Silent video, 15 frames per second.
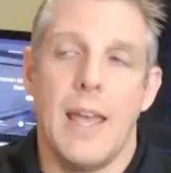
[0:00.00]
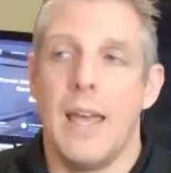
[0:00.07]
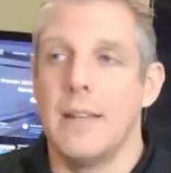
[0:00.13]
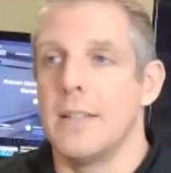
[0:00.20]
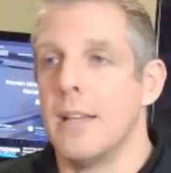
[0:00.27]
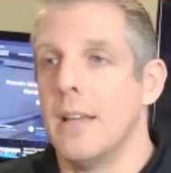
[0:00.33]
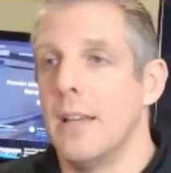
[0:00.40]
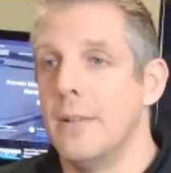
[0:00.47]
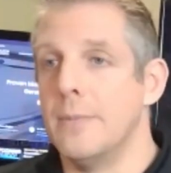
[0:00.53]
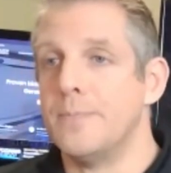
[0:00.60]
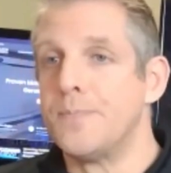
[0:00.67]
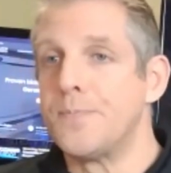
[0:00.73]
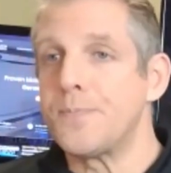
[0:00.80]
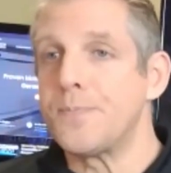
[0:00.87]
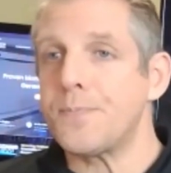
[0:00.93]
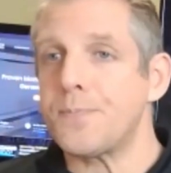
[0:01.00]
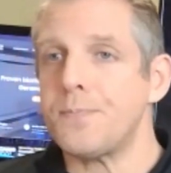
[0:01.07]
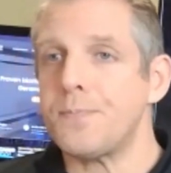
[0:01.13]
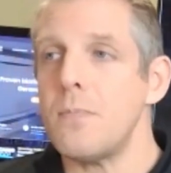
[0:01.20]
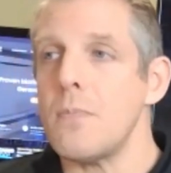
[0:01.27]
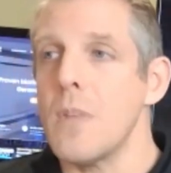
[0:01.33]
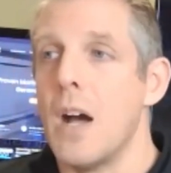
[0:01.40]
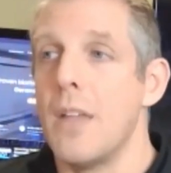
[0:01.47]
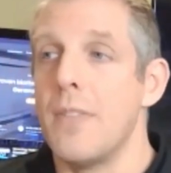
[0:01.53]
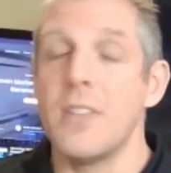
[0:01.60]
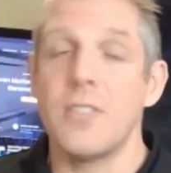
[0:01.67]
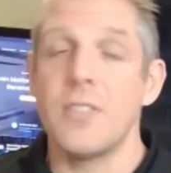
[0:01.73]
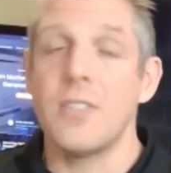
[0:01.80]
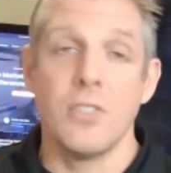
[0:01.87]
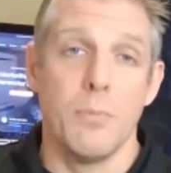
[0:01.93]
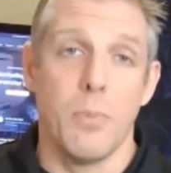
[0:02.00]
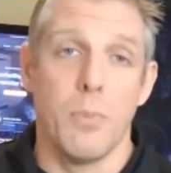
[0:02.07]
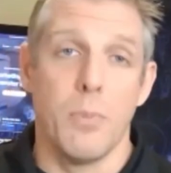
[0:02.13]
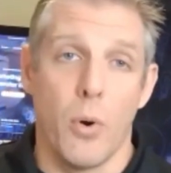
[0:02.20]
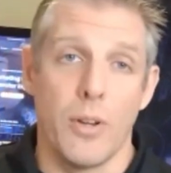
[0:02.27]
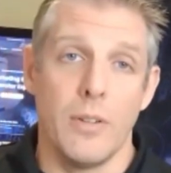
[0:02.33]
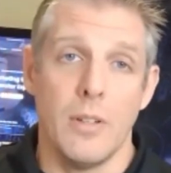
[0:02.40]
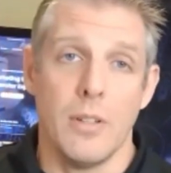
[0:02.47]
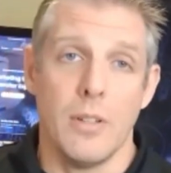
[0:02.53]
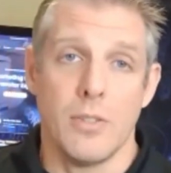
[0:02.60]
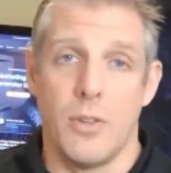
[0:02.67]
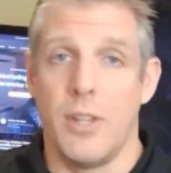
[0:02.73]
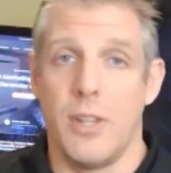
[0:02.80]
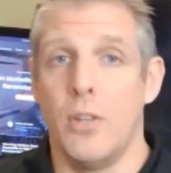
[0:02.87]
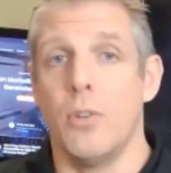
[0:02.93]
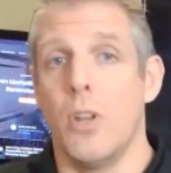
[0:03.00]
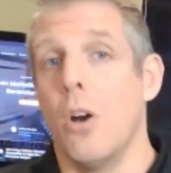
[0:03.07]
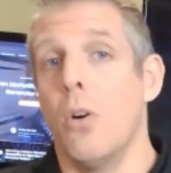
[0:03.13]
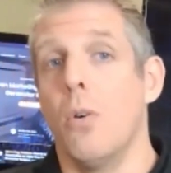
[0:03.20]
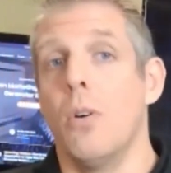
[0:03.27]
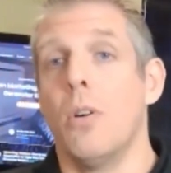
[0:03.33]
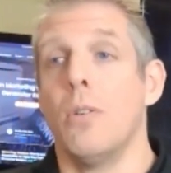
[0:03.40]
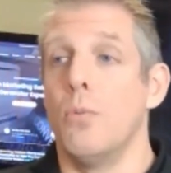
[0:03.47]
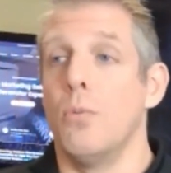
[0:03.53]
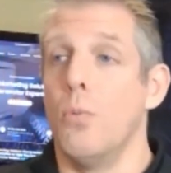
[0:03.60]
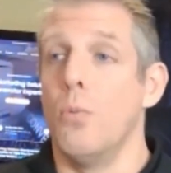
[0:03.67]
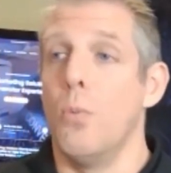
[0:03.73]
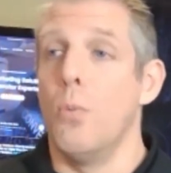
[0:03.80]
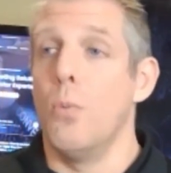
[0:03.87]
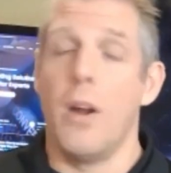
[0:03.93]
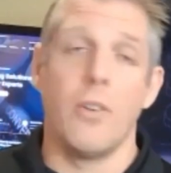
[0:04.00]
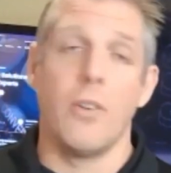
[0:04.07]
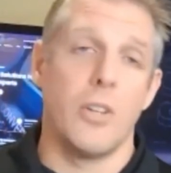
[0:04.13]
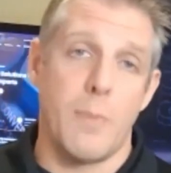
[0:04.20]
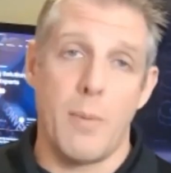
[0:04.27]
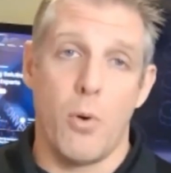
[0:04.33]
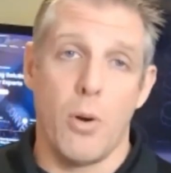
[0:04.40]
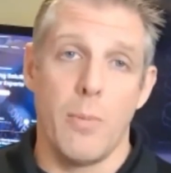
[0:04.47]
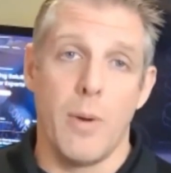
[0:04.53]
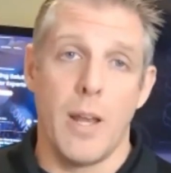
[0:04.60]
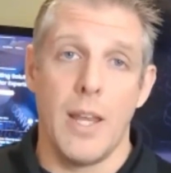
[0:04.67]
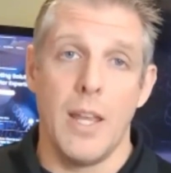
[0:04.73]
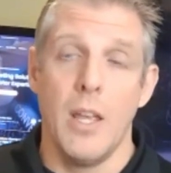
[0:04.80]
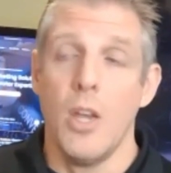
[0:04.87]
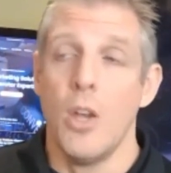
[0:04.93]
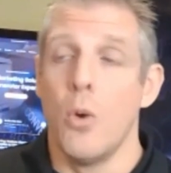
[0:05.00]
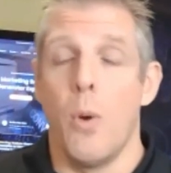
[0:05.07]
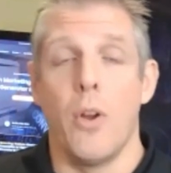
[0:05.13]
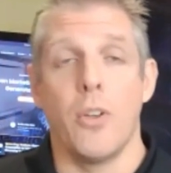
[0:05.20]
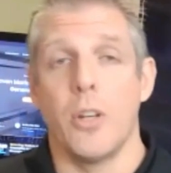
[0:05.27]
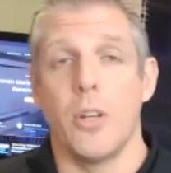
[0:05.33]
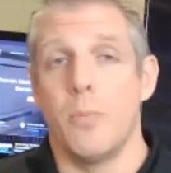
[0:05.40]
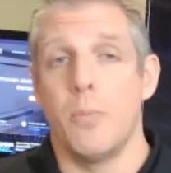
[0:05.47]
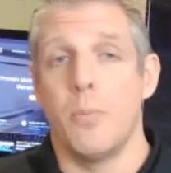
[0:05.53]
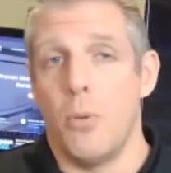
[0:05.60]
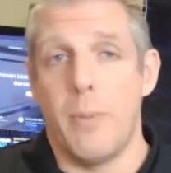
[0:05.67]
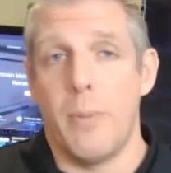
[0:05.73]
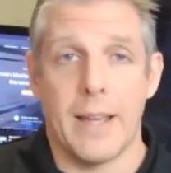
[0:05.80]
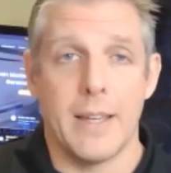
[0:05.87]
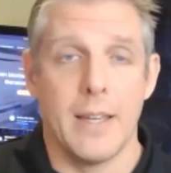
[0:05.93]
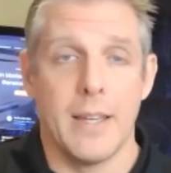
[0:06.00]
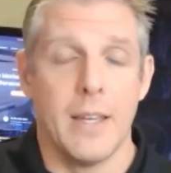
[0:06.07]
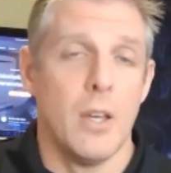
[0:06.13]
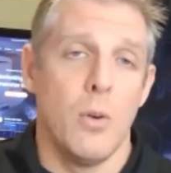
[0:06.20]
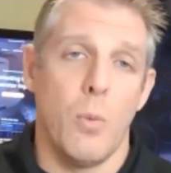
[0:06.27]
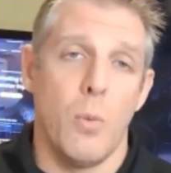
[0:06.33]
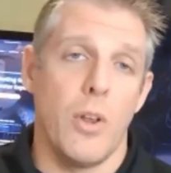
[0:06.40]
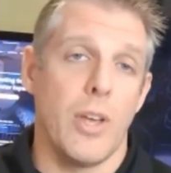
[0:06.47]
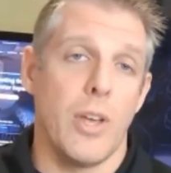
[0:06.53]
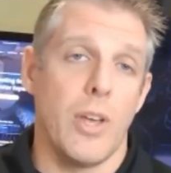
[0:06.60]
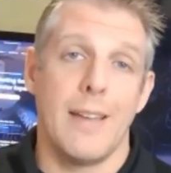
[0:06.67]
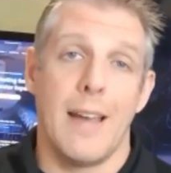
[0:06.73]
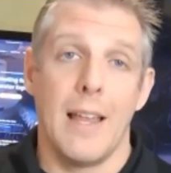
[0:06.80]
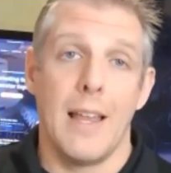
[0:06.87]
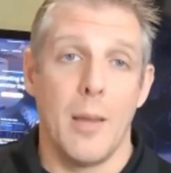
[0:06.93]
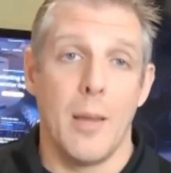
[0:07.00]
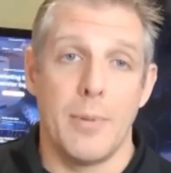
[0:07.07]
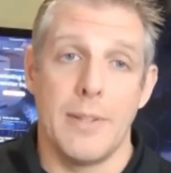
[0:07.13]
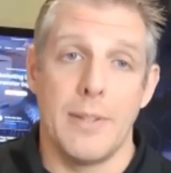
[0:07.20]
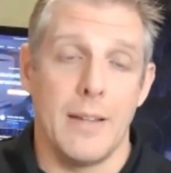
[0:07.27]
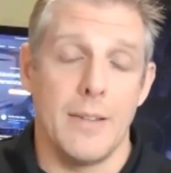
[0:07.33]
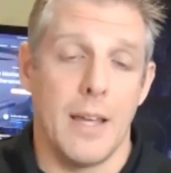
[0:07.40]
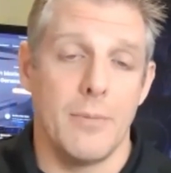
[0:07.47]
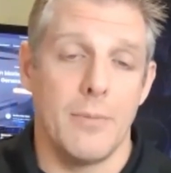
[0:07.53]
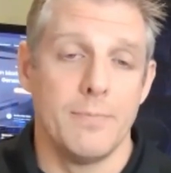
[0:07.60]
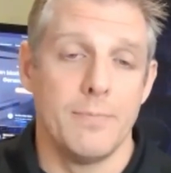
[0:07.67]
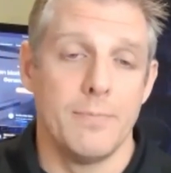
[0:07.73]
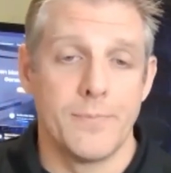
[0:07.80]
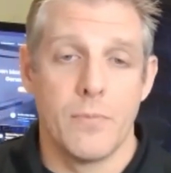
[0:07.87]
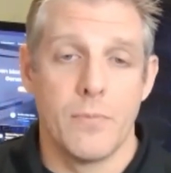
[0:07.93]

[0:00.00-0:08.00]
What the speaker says: And this is important so that you know where you're going to spend more money, where you're going to pull back, where you're going to dial up and dial down.